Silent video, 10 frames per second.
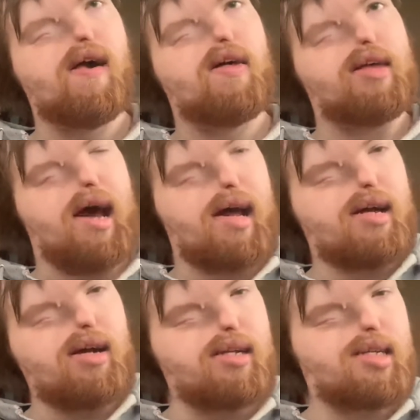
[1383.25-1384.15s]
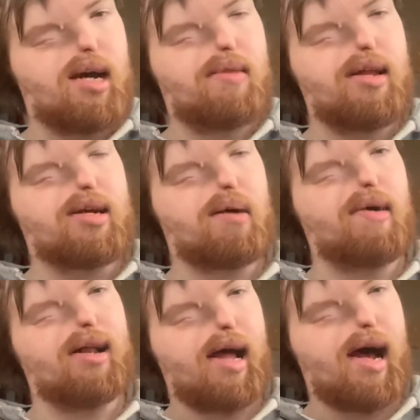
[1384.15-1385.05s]
You had a good time, then you come
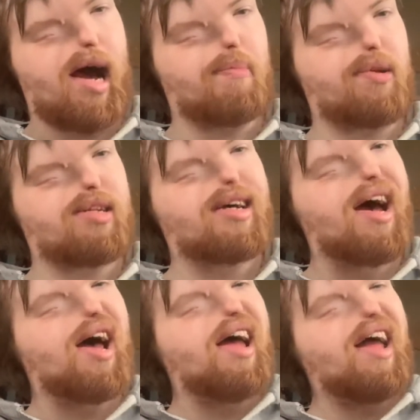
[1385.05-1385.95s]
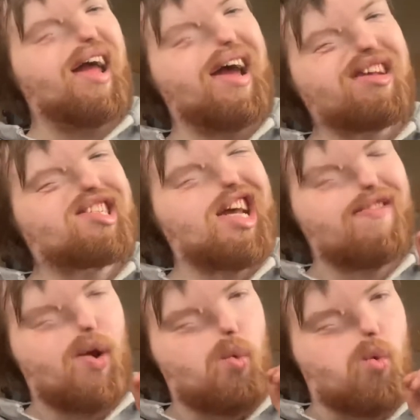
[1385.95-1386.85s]
out and that happens. It's
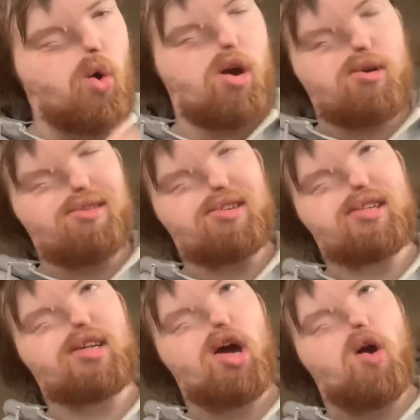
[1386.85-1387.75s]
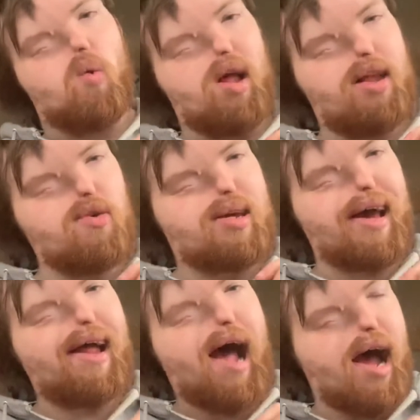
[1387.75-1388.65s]
even worse when you
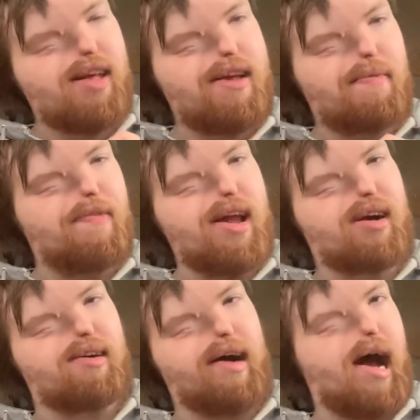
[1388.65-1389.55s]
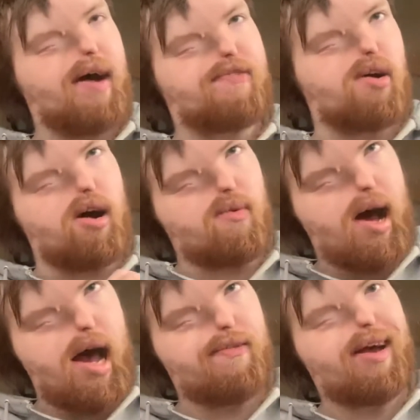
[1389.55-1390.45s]
get out of your vehicle after
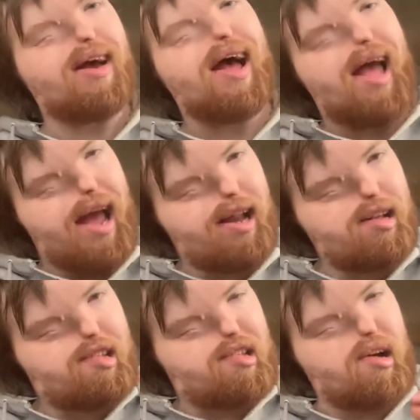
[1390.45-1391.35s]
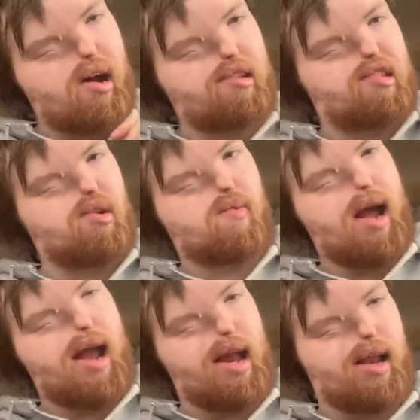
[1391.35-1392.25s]
arriving and it starts to
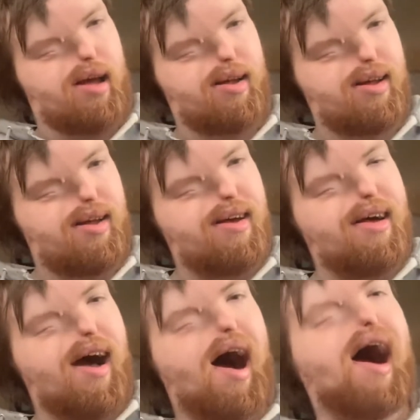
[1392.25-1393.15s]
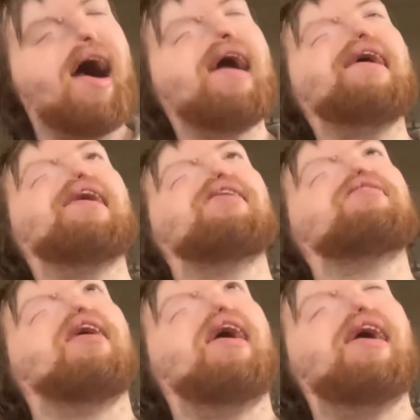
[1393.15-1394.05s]
rain. I
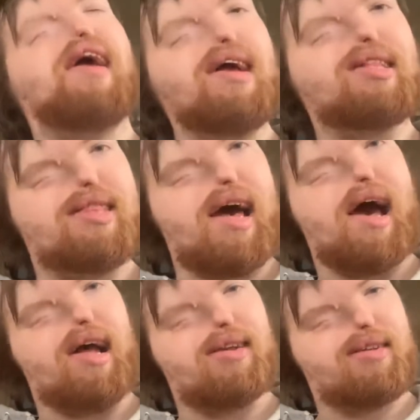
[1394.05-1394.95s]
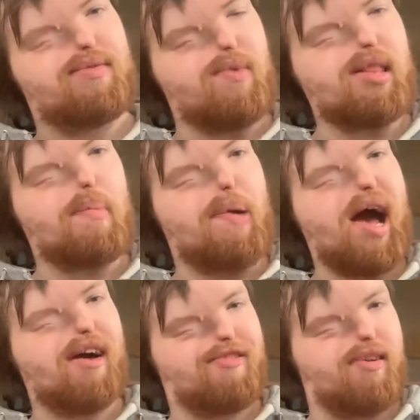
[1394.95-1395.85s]
hate that with a
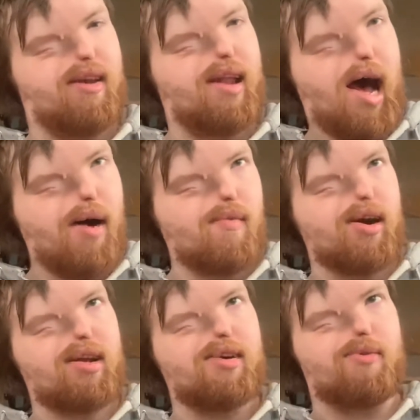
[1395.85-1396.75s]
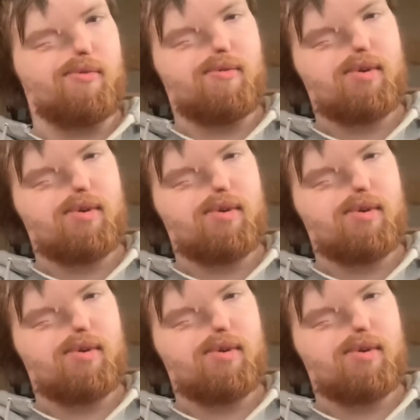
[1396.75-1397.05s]
passion. I really do.